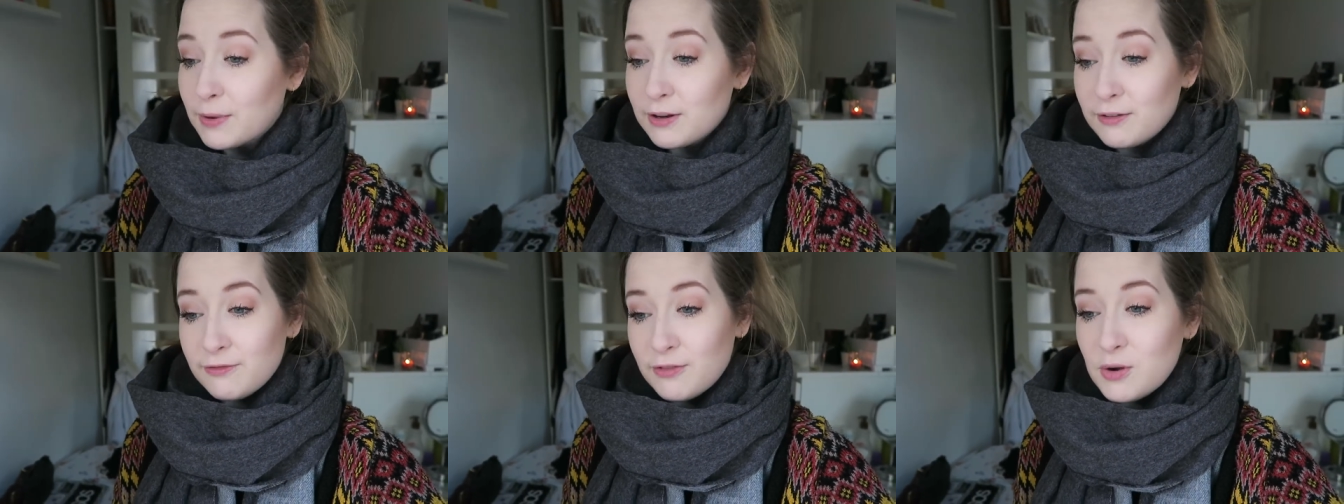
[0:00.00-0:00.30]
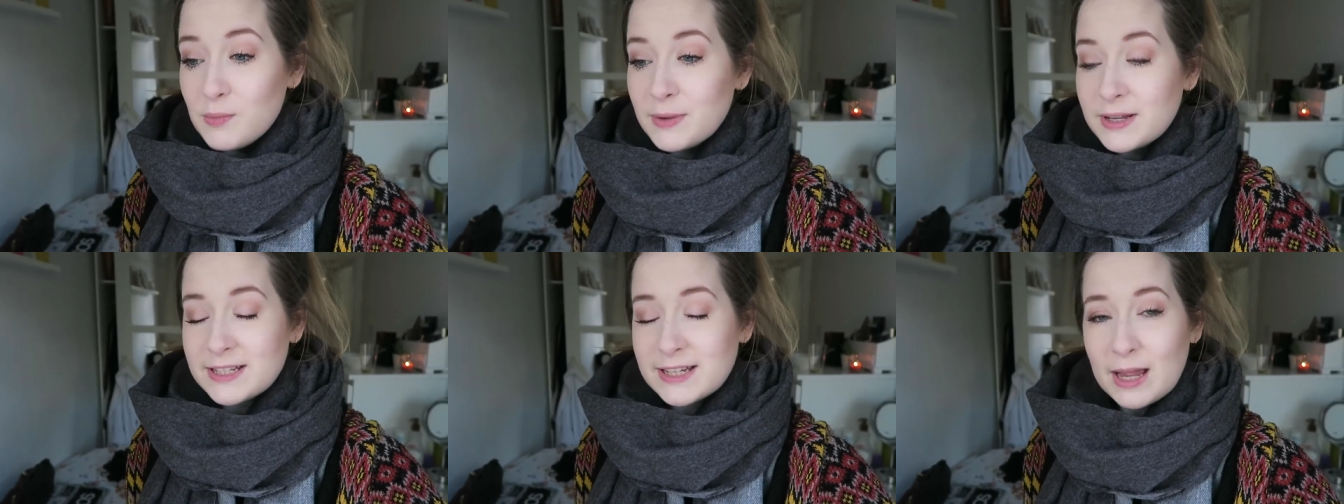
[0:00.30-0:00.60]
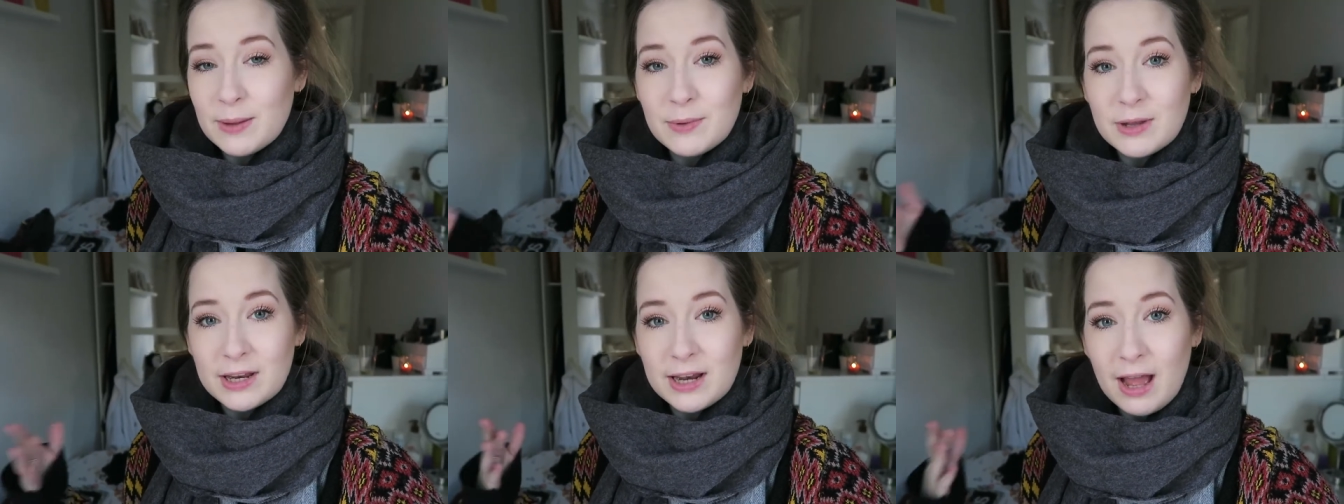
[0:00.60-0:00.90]
gonna film my
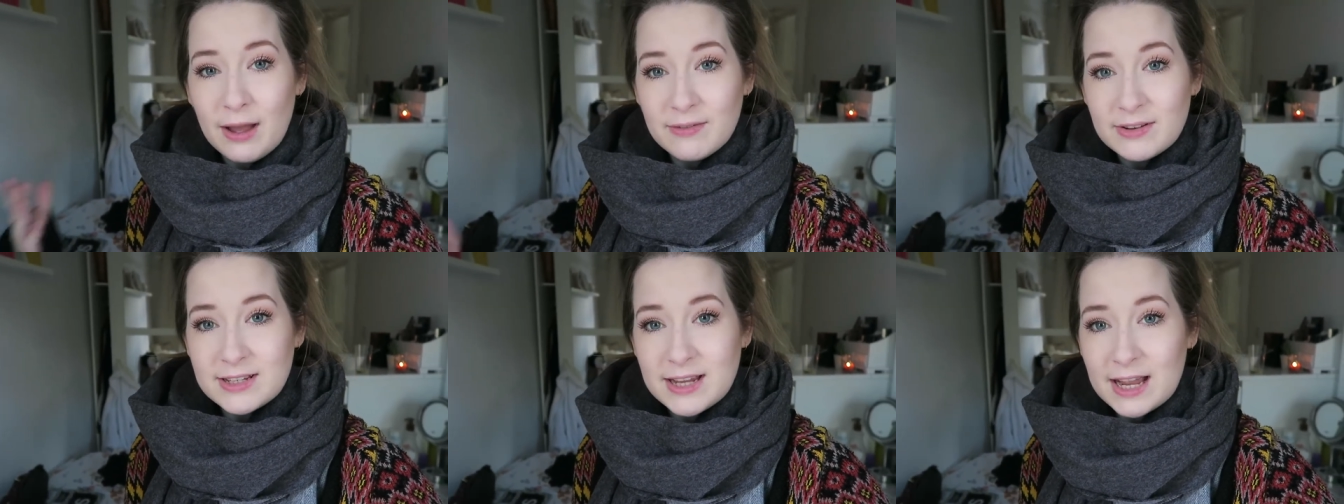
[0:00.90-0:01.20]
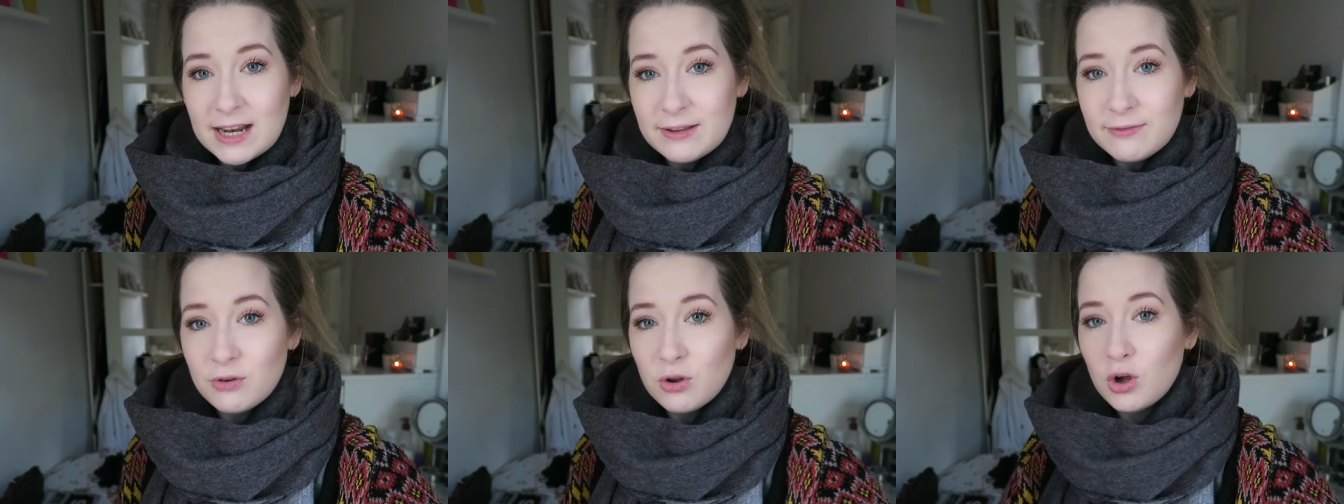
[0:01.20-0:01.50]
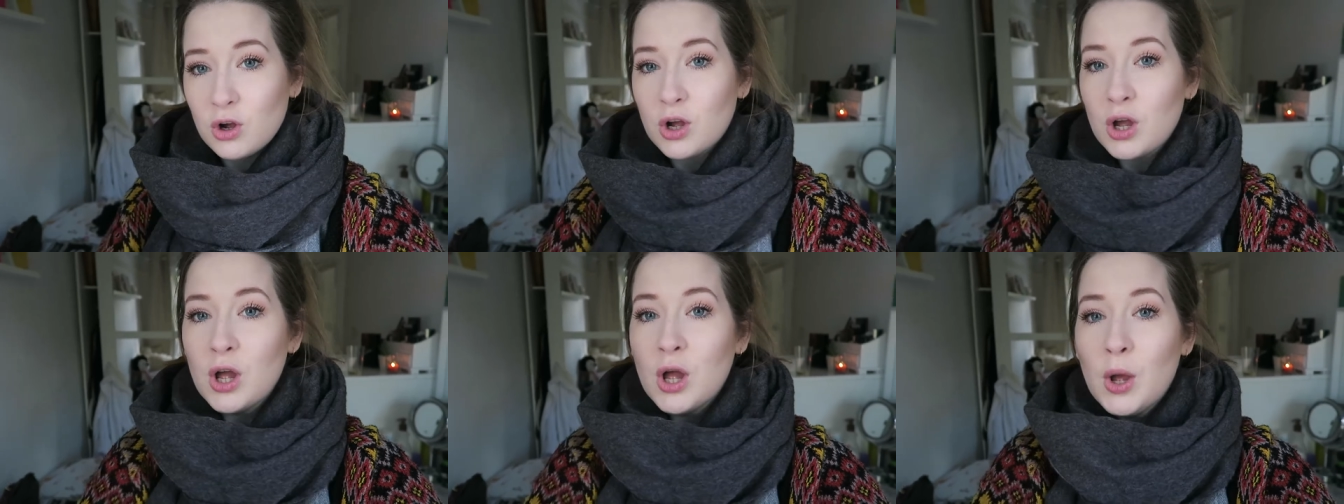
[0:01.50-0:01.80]
day we're gonna have a daily
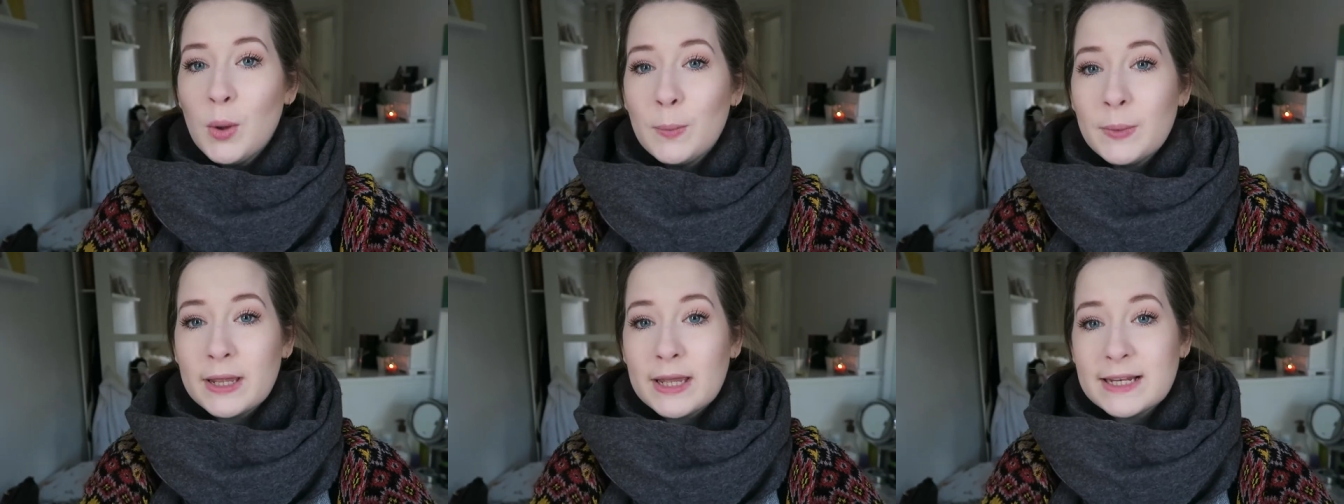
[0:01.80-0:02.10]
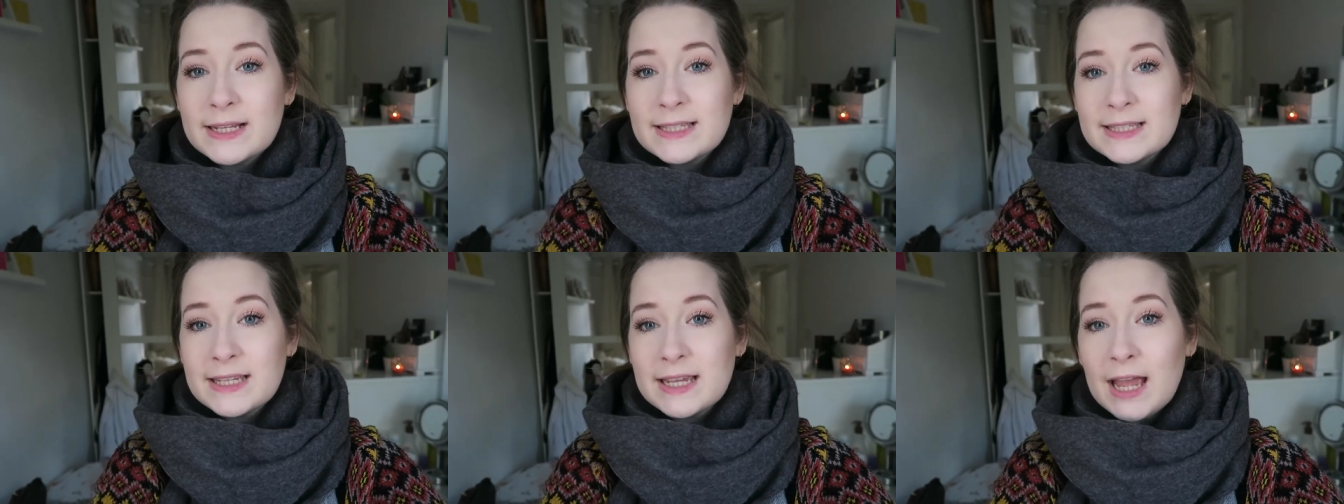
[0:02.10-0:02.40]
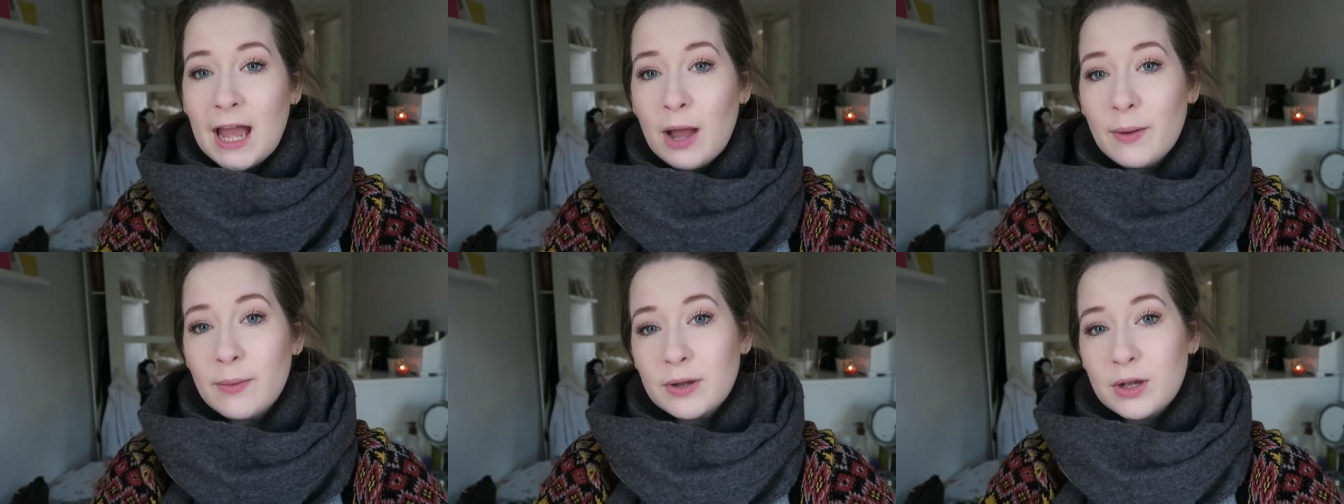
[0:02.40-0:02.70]
vlog we're gonna
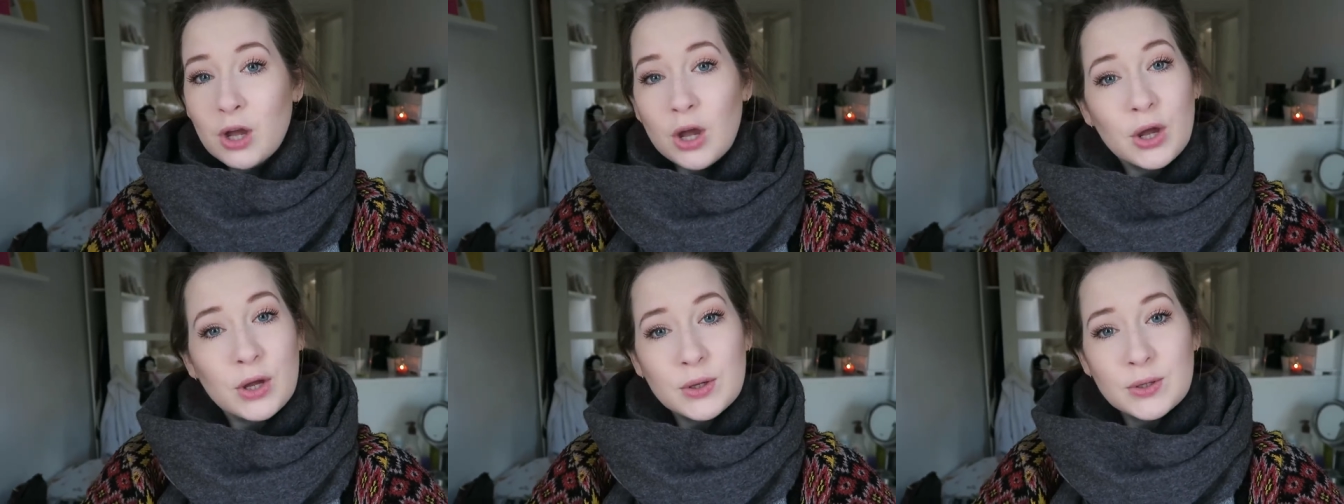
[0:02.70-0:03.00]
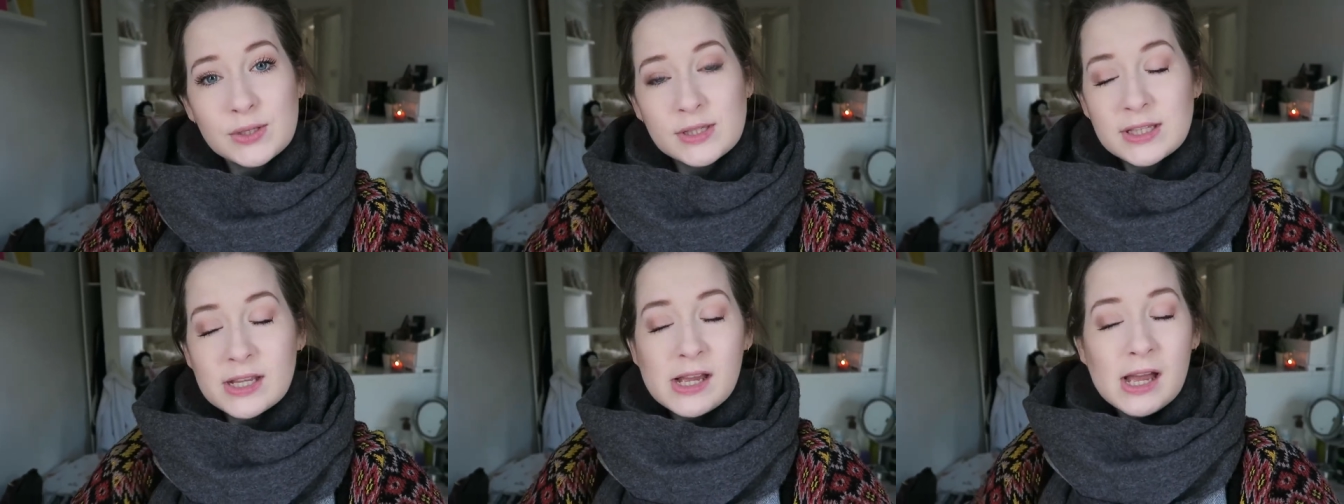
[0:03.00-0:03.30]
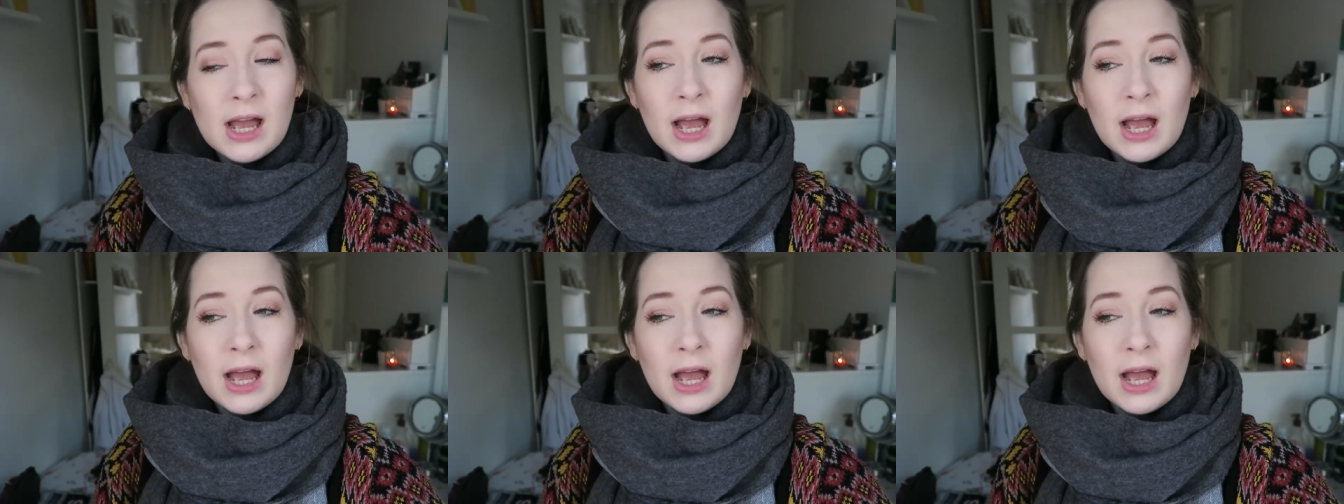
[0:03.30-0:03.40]
see how it goes